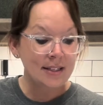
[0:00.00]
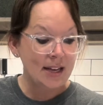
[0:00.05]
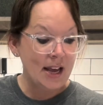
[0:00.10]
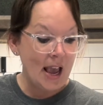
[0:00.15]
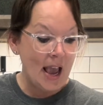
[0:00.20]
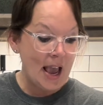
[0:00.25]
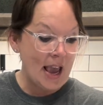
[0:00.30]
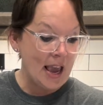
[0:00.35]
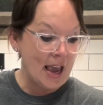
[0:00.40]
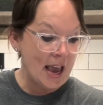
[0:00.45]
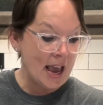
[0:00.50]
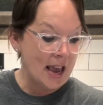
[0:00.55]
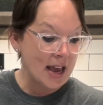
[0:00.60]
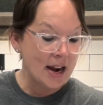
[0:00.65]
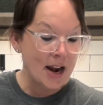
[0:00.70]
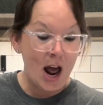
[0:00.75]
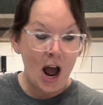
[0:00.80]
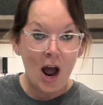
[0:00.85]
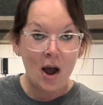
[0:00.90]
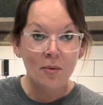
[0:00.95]
And
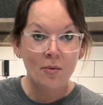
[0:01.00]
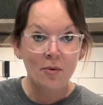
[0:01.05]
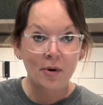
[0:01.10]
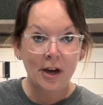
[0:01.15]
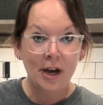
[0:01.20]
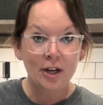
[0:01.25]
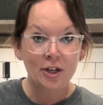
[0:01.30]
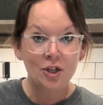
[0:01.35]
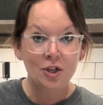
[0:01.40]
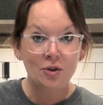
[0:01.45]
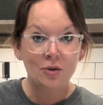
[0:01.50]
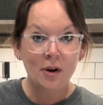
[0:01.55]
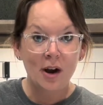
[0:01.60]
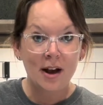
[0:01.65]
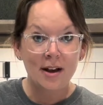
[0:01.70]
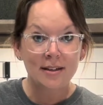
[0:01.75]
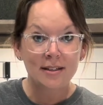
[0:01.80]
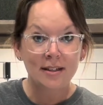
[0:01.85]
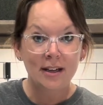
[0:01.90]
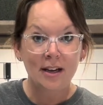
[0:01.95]
I will catch you
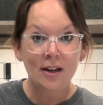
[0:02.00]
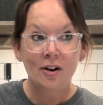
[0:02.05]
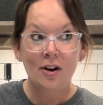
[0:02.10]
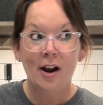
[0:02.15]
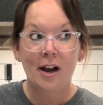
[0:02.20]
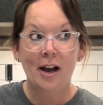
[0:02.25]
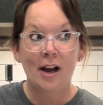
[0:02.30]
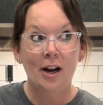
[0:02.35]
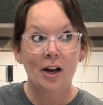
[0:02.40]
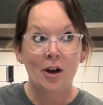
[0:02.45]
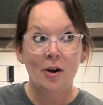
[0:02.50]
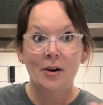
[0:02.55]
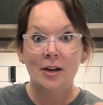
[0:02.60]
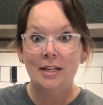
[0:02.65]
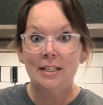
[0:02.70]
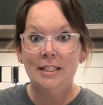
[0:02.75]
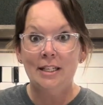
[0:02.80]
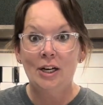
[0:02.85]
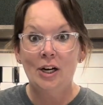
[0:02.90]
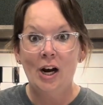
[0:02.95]
guys later. I gotta go get
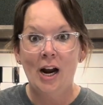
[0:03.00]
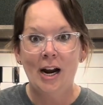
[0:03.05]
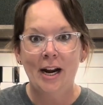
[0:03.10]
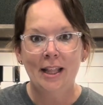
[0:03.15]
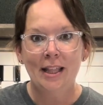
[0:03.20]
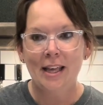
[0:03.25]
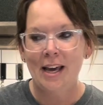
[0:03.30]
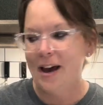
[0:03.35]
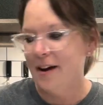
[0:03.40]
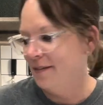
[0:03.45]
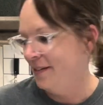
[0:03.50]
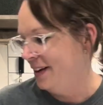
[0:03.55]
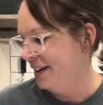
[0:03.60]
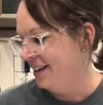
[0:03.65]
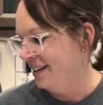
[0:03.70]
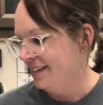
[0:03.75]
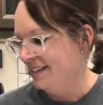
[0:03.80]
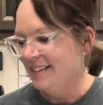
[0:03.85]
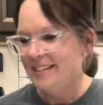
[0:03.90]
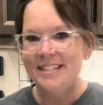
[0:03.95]
dinner out of the oven.
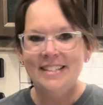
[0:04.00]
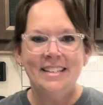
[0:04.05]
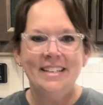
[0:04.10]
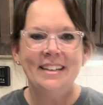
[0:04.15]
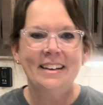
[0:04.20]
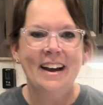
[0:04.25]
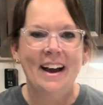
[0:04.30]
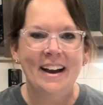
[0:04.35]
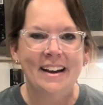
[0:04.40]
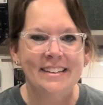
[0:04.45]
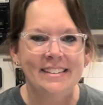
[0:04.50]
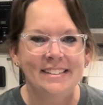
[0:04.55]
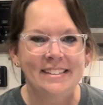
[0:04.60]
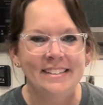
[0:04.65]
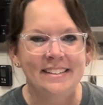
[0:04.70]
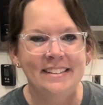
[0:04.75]
See you guys.